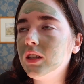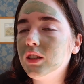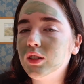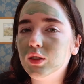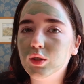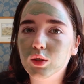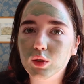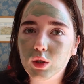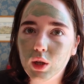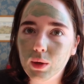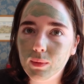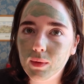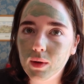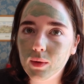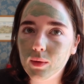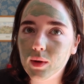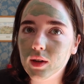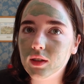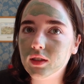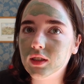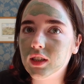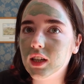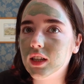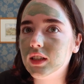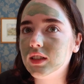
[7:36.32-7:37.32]
so it took me a
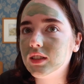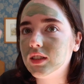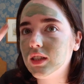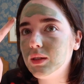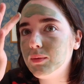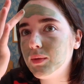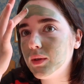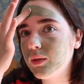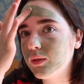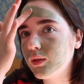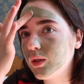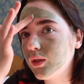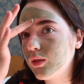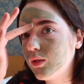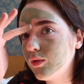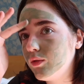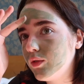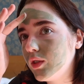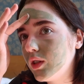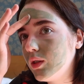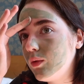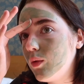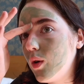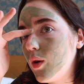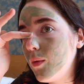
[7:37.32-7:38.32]
while to get to sleep. It was also
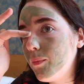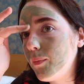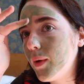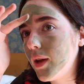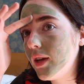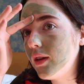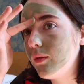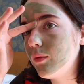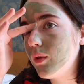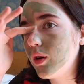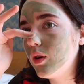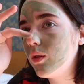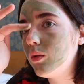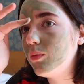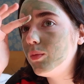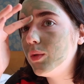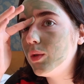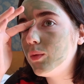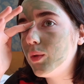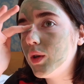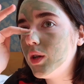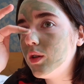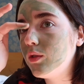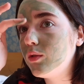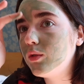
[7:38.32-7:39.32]
really warm, but I didn't want to open
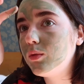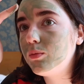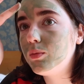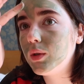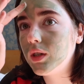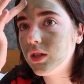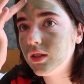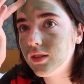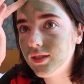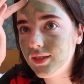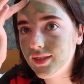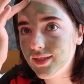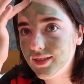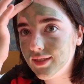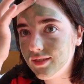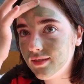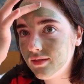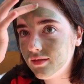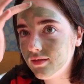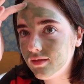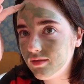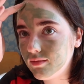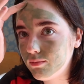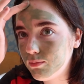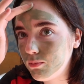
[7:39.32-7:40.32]
the windows because
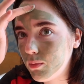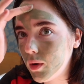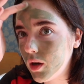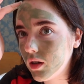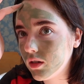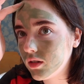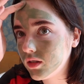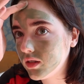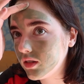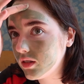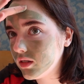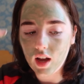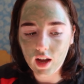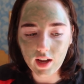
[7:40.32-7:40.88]
bugs.